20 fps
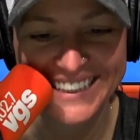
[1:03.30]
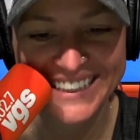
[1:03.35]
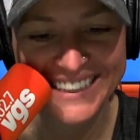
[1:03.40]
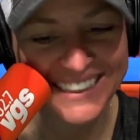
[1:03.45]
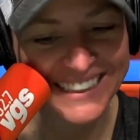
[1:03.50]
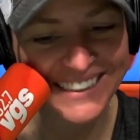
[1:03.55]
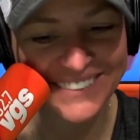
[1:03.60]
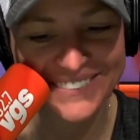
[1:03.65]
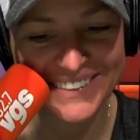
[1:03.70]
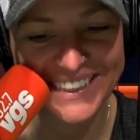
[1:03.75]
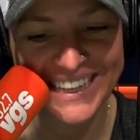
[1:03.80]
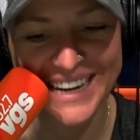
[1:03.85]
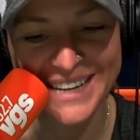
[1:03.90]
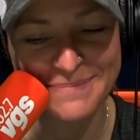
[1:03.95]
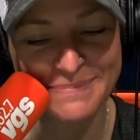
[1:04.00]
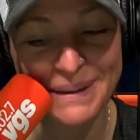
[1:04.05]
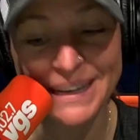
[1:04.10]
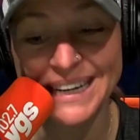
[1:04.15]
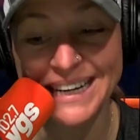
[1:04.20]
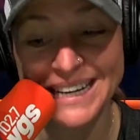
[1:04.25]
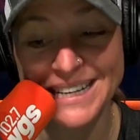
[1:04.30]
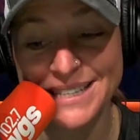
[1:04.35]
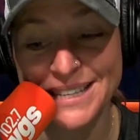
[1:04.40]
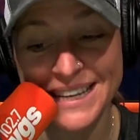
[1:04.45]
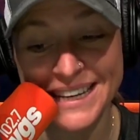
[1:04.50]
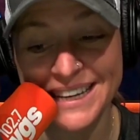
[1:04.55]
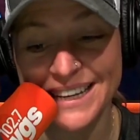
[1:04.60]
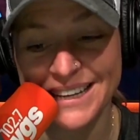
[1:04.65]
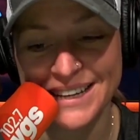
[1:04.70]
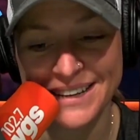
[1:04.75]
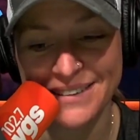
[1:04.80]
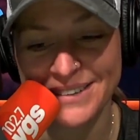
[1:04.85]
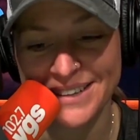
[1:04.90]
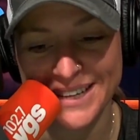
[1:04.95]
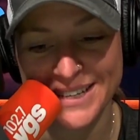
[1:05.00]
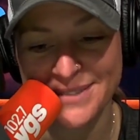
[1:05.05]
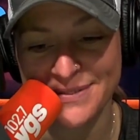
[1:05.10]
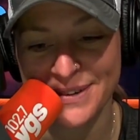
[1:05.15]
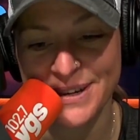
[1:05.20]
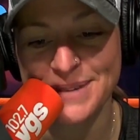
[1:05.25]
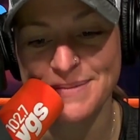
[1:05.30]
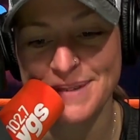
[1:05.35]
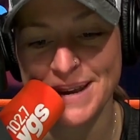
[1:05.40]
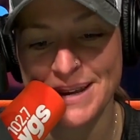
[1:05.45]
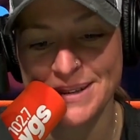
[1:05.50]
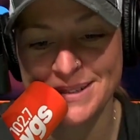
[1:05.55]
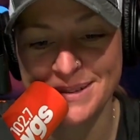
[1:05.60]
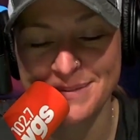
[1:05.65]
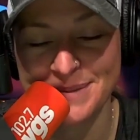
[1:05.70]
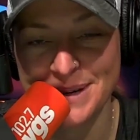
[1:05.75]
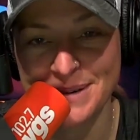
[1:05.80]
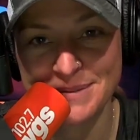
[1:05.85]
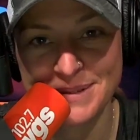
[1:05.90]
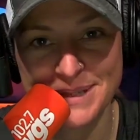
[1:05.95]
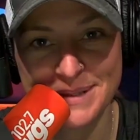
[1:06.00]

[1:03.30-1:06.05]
Oh my God. But it does freak me out sometimes.